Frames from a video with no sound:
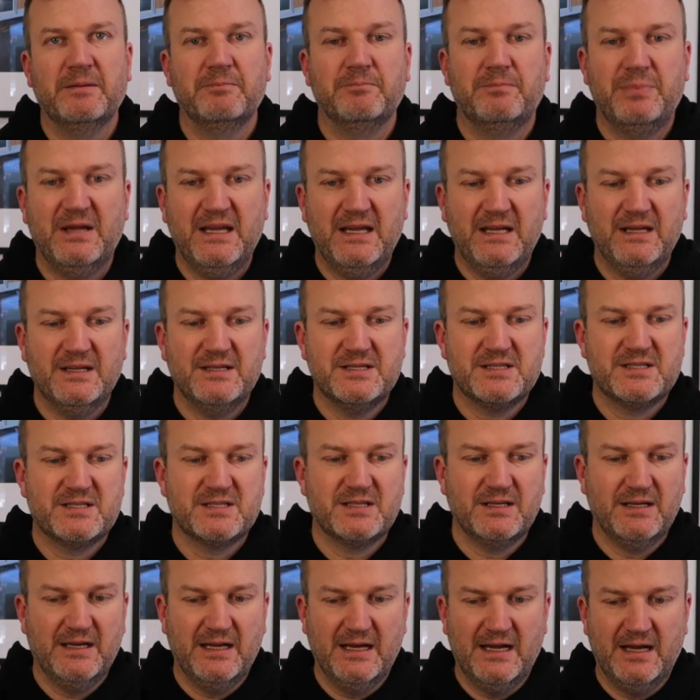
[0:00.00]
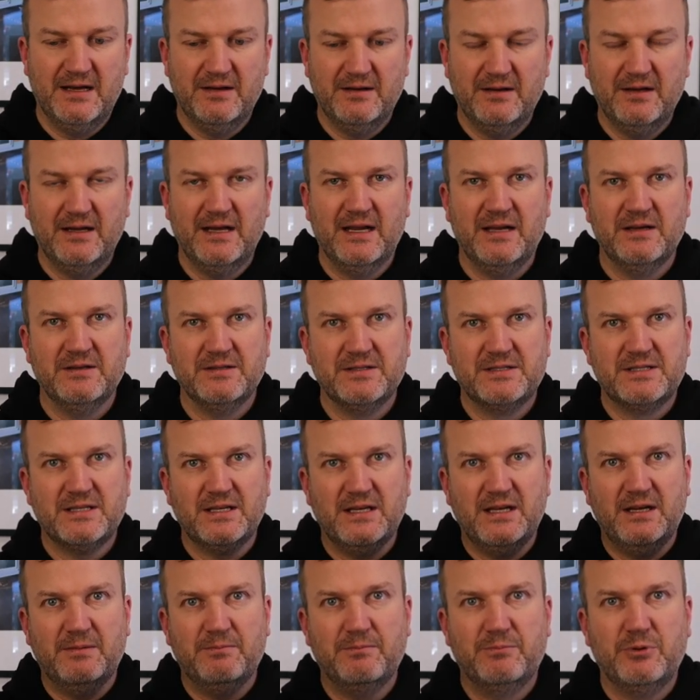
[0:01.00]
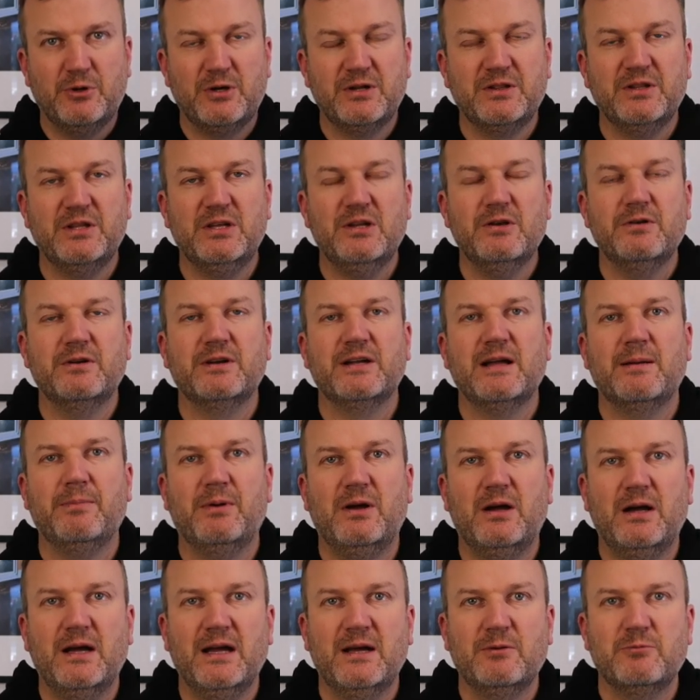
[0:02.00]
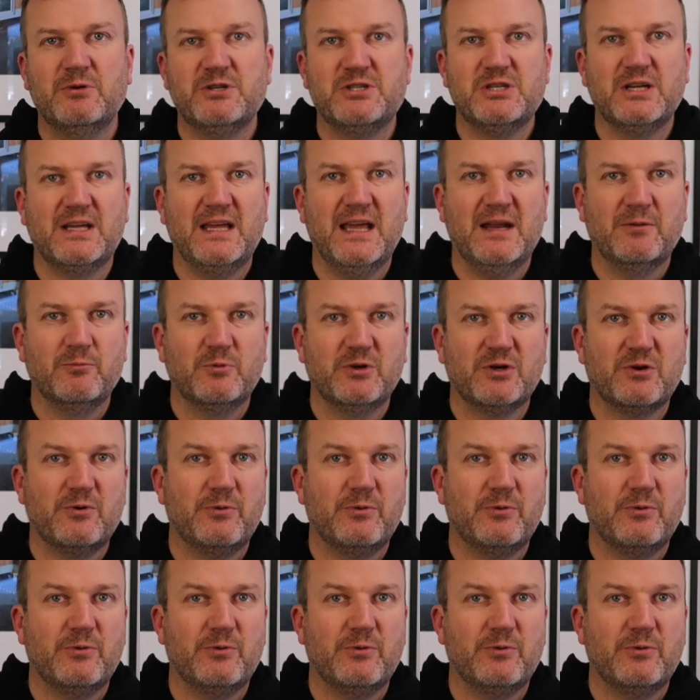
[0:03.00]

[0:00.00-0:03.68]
piers and putting the unit up higher, which again would